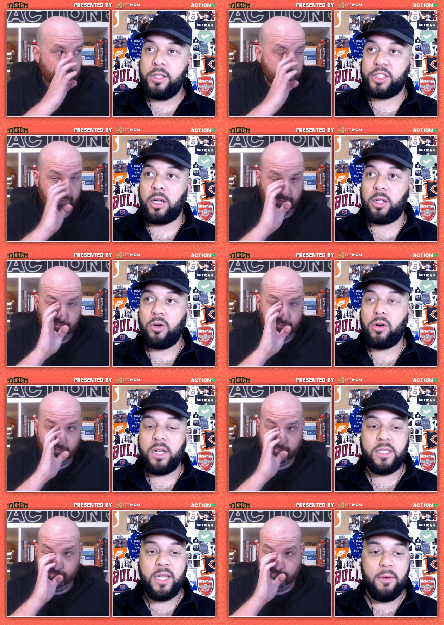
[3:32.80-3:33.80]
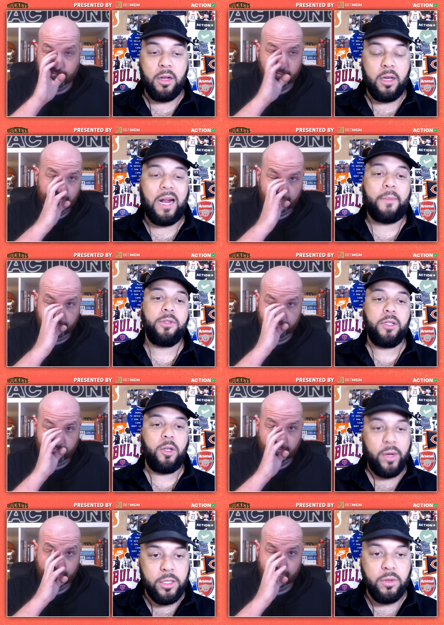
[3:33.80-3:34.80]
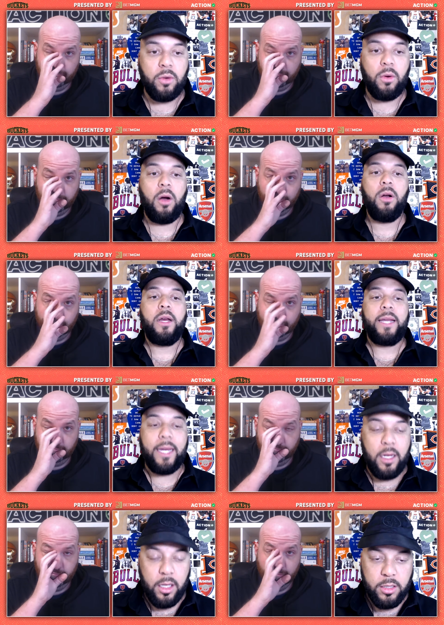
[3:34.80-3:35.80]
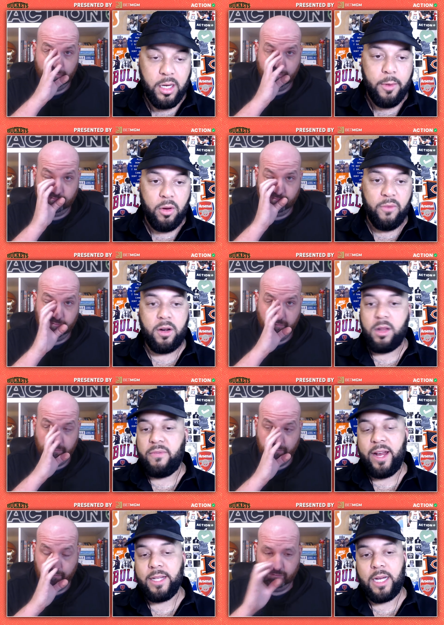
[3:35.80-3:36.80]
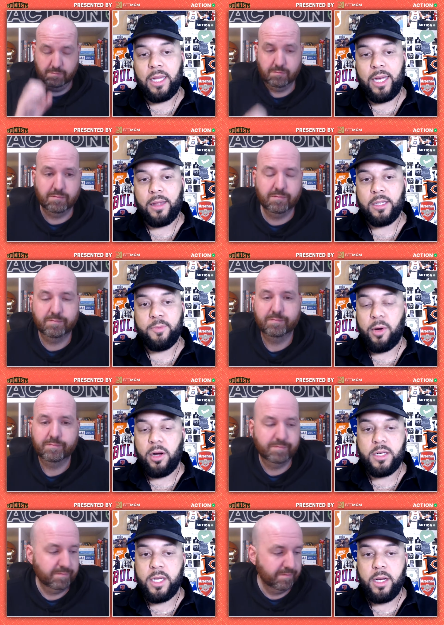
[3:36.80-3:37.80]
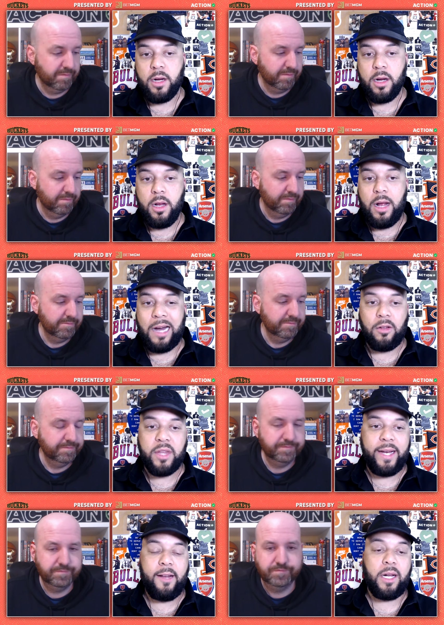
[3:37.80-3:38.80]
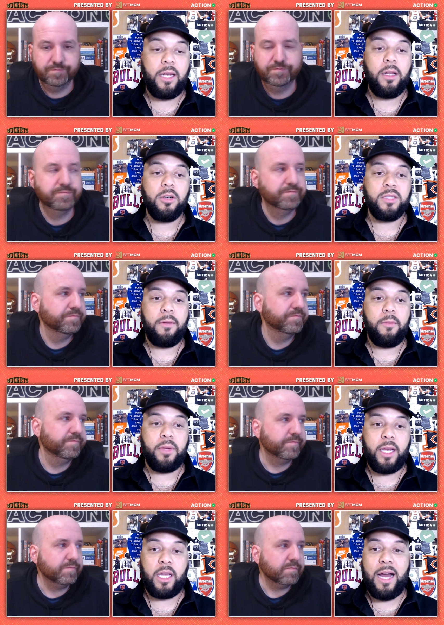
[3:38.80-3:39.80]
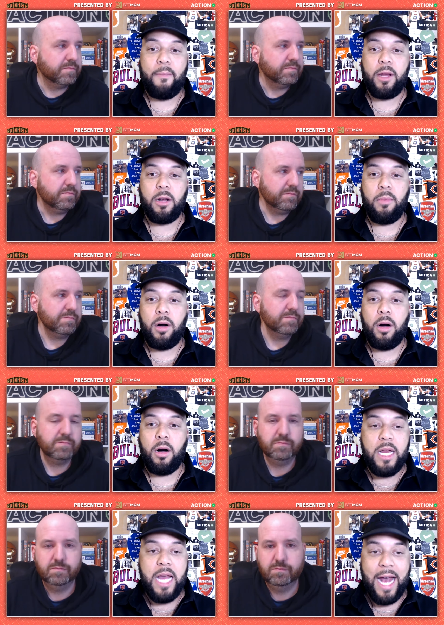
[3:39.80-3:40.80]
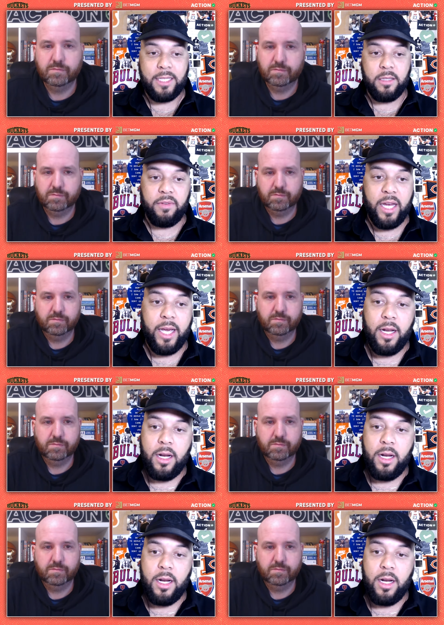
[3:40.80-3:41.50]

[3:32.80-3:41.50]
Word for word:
Speaker 1: Charlotte Hornets team. A good opportunity to win two in a row, get another W in front of the fans. I like the Spurs here. I don't think anybody knows they've been playing a lot better ball as of late.